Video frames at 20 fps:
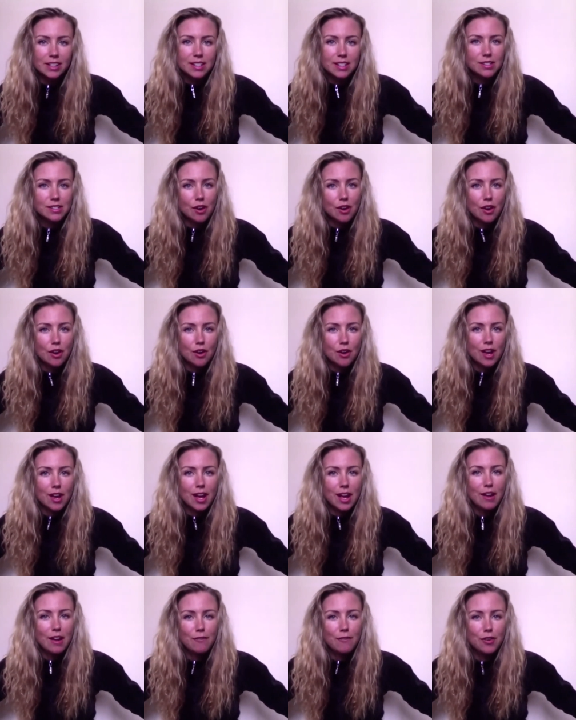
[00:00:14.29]
So
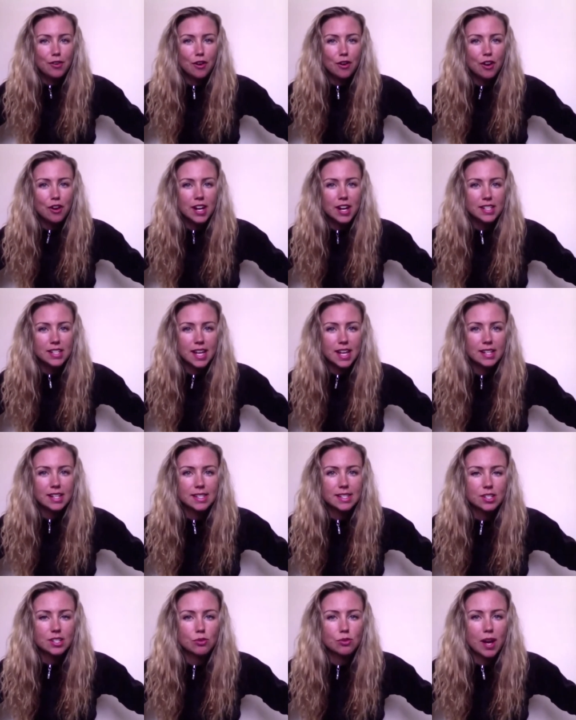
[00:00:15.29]
if you're in a tense
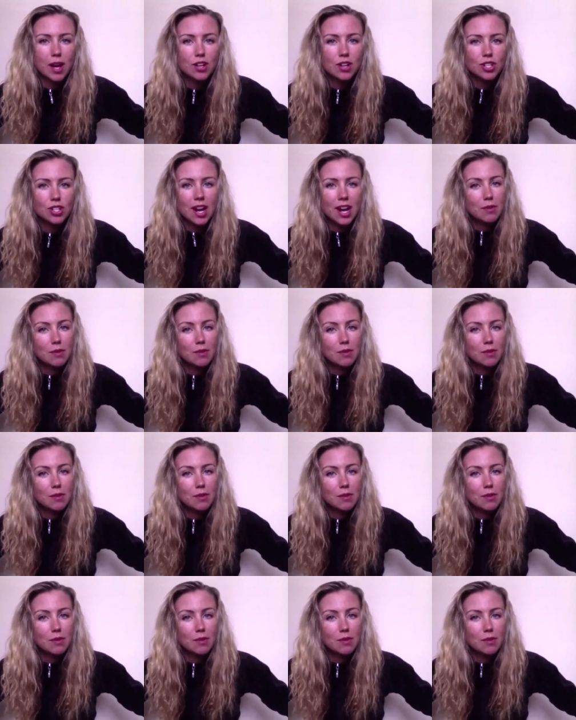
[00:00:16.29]
situation